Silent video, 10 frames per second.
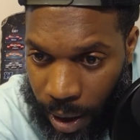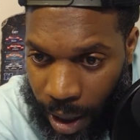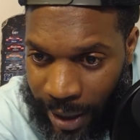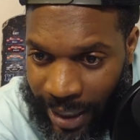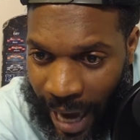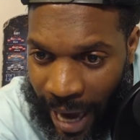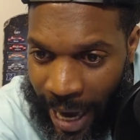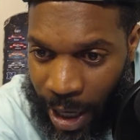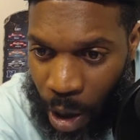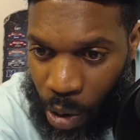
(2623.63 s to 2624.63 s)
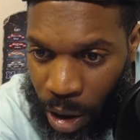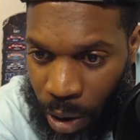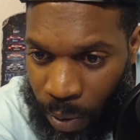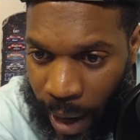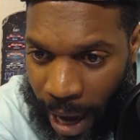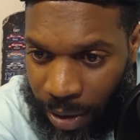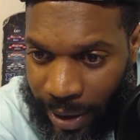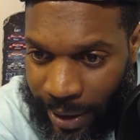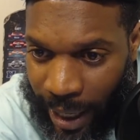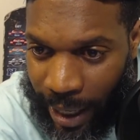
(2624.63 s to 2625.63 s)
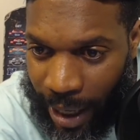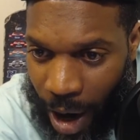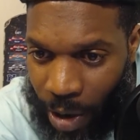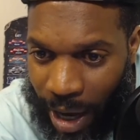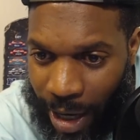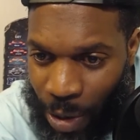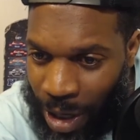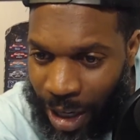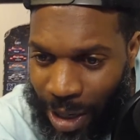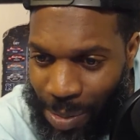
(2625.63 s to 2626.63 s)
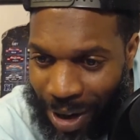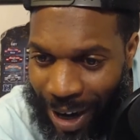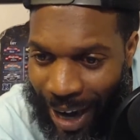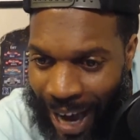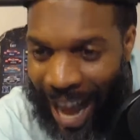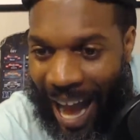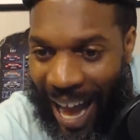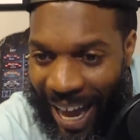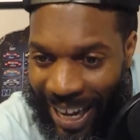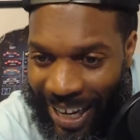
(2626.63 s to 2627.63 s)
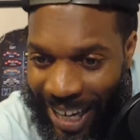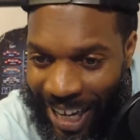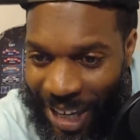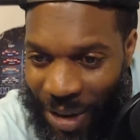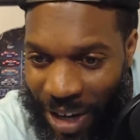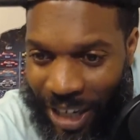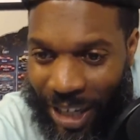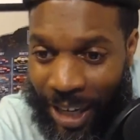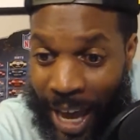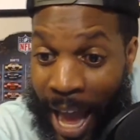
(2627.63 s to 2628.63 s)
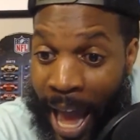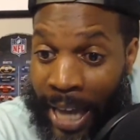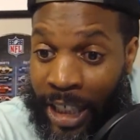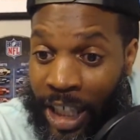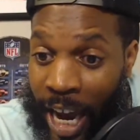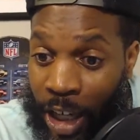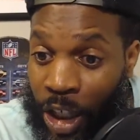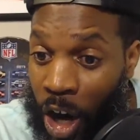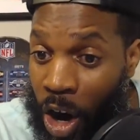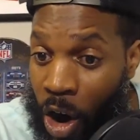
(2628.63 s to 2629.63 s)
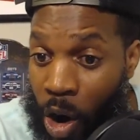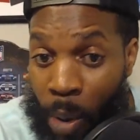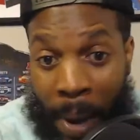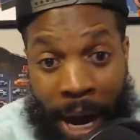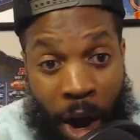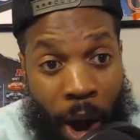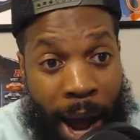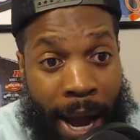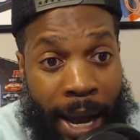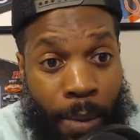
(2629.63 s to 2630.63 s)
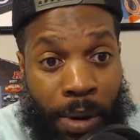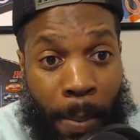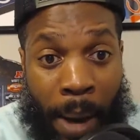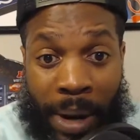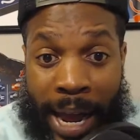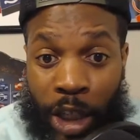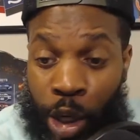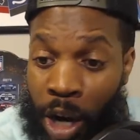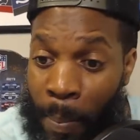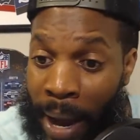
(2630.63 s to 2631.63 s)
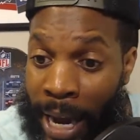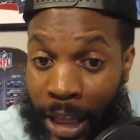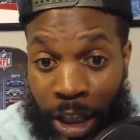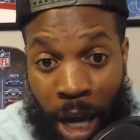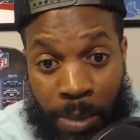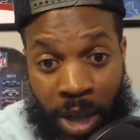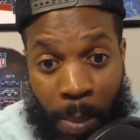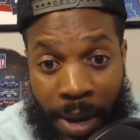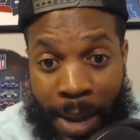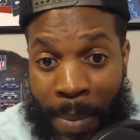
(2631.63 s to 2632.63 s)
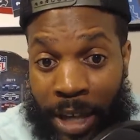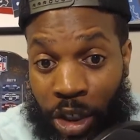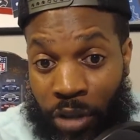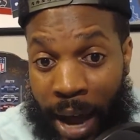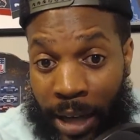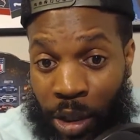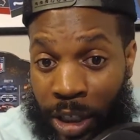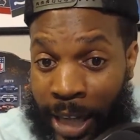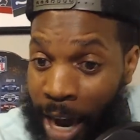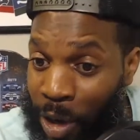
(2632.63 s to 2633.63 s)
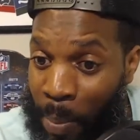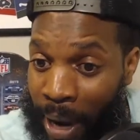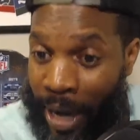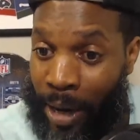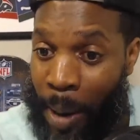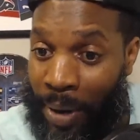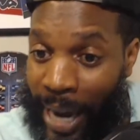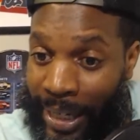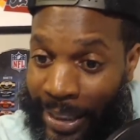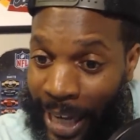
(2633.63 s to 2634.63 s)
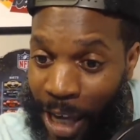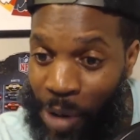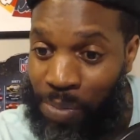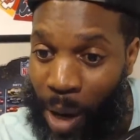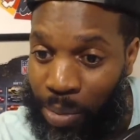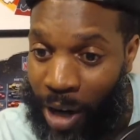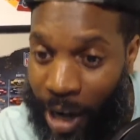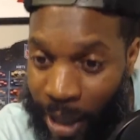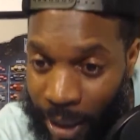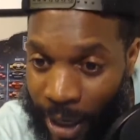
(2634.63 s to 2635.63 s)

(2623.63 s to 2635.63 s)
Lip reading: He said, I had no clue how to say it. Oh, yeah, you good, bro. You good. Jake Turrell, man. Man, I'm glad you're here, man. Hit the thumbs up button, man. Subscribe to the channel, man. I'm glad to see you, bro.